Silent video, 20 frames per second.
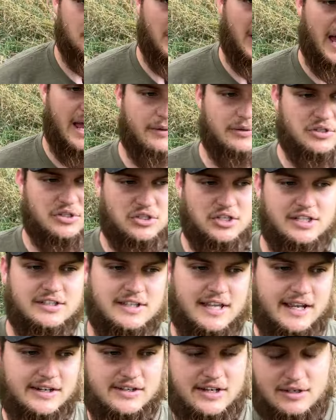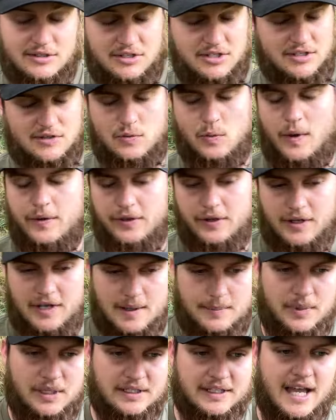But I was just actually, I was just with a
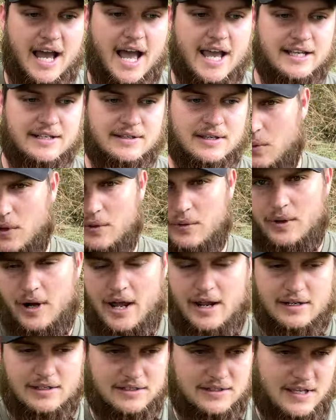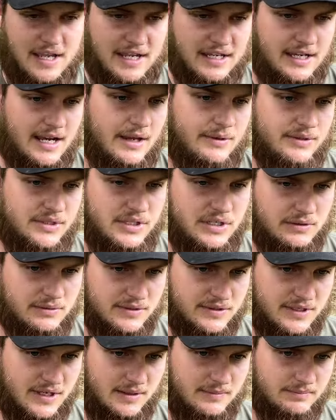couple of guys. We were out of state and I was
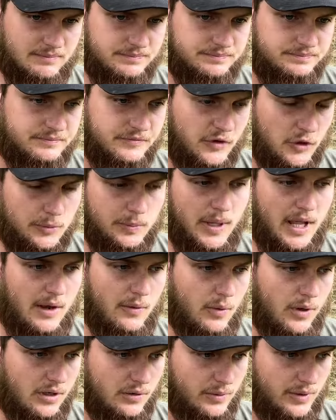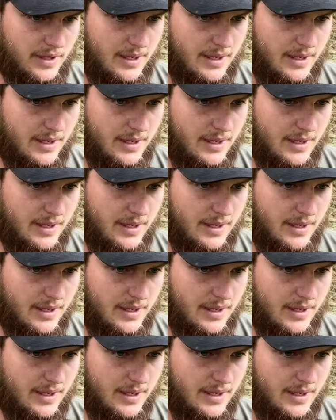doing some food plot work with